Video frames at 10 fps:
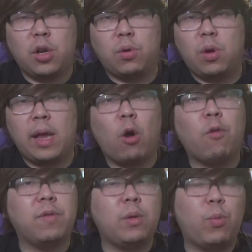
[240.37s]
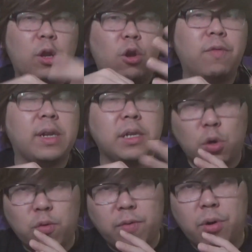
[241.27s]
and hopefully when COVID is
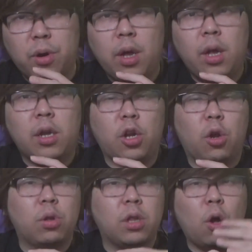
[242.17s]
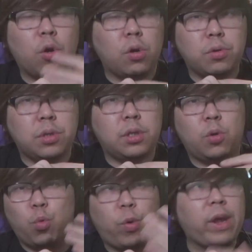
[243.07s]
over,
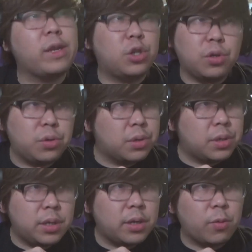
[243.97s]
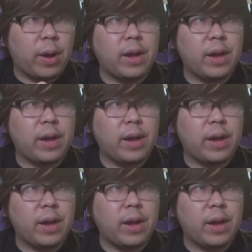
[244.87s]
locals, regionals, right?